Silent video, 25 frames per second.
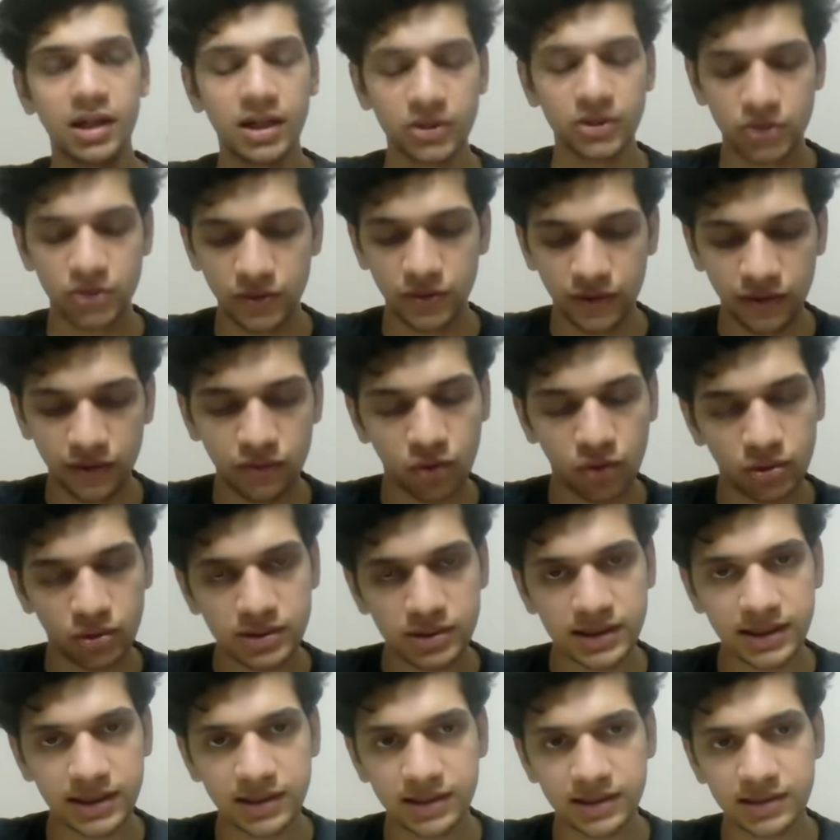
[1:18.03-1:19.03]
So if you've not
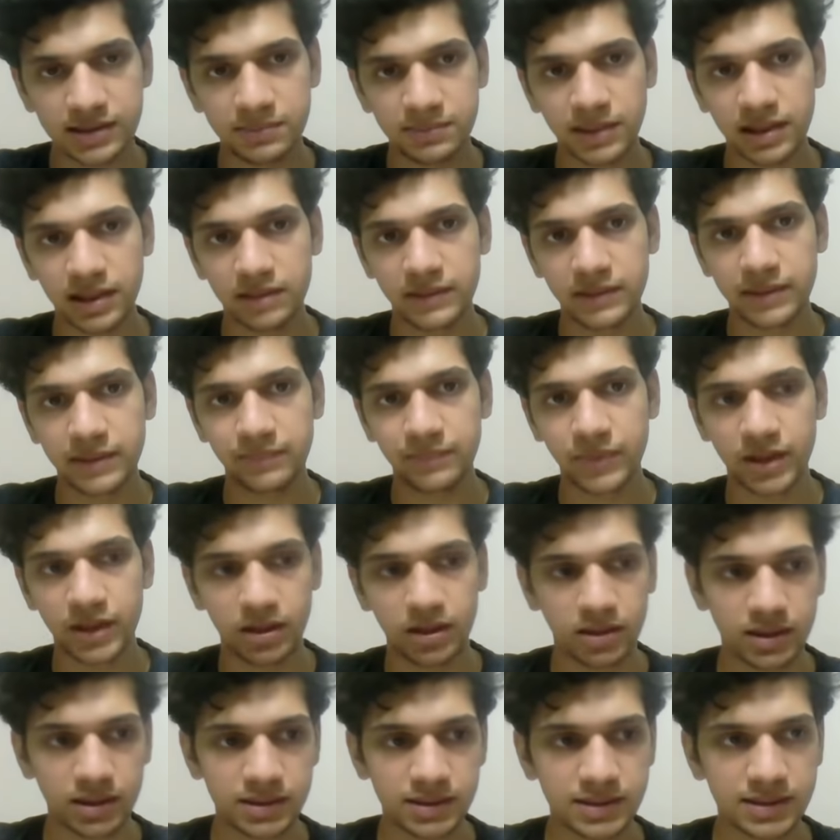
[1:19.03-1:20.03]
seen this, by the way,
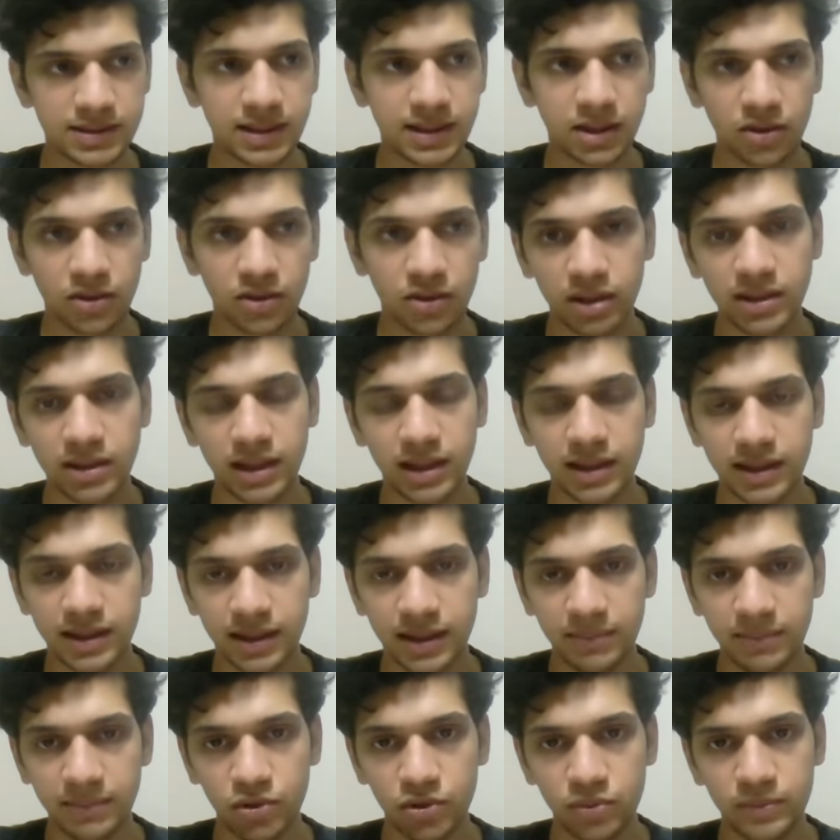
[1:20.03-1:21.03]
it's there on our
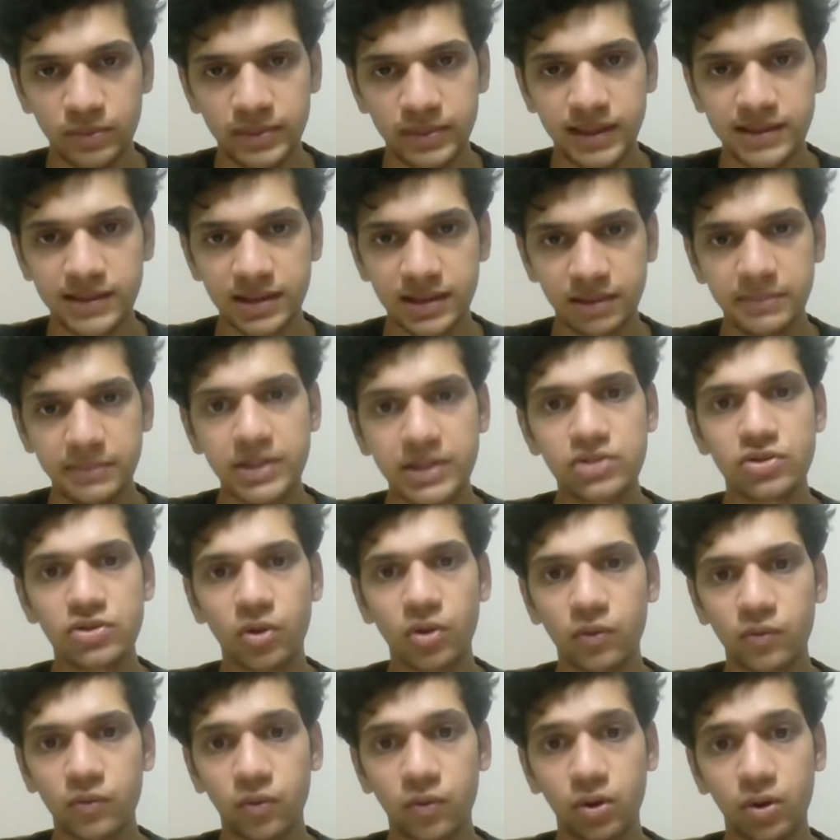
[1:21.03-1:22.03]
Telegram group. There's an image
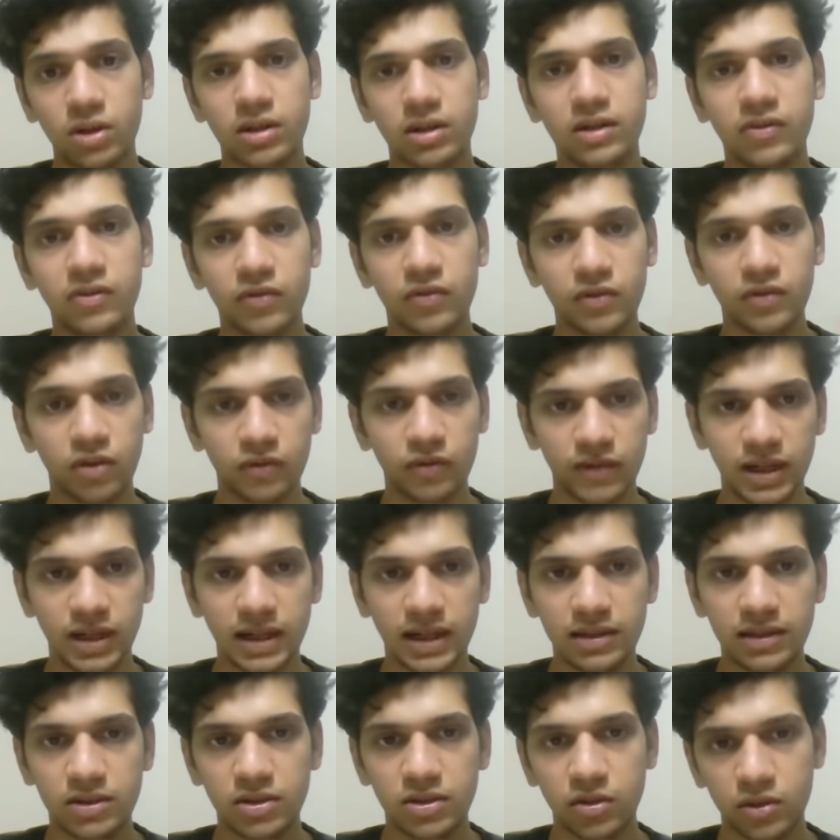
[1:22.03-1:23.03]
of a
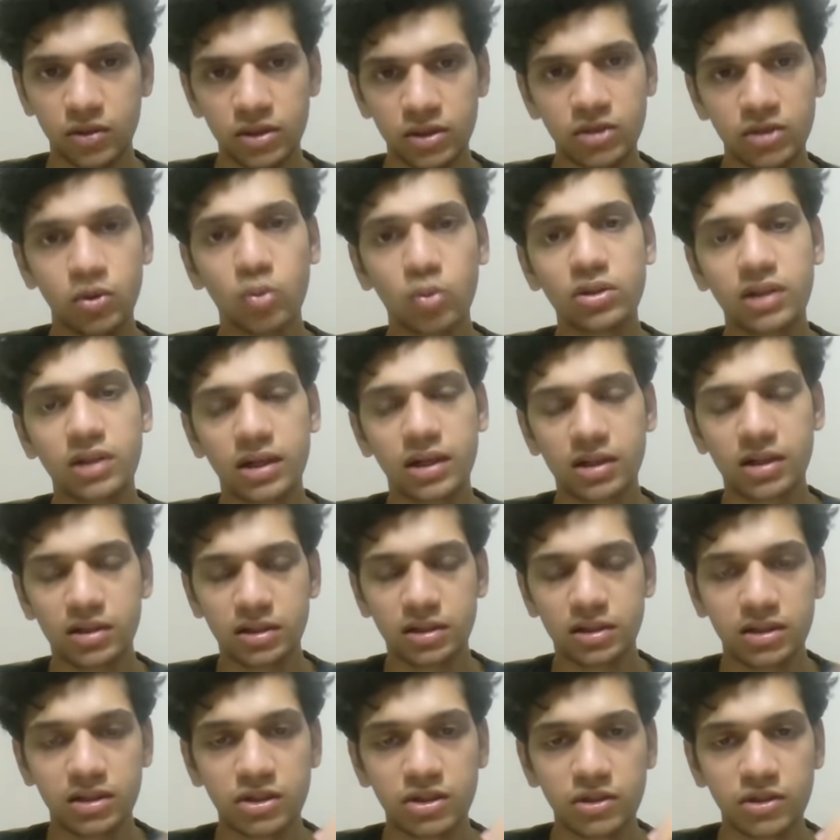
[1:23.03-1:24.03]
letter or a note that I'd
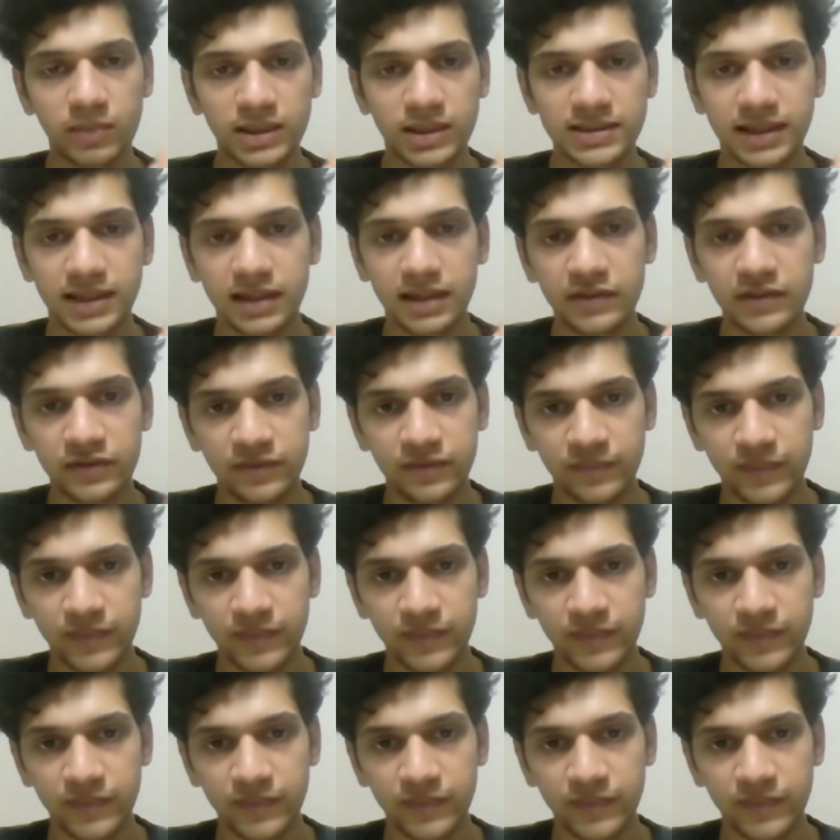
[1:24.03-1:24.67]
written to myself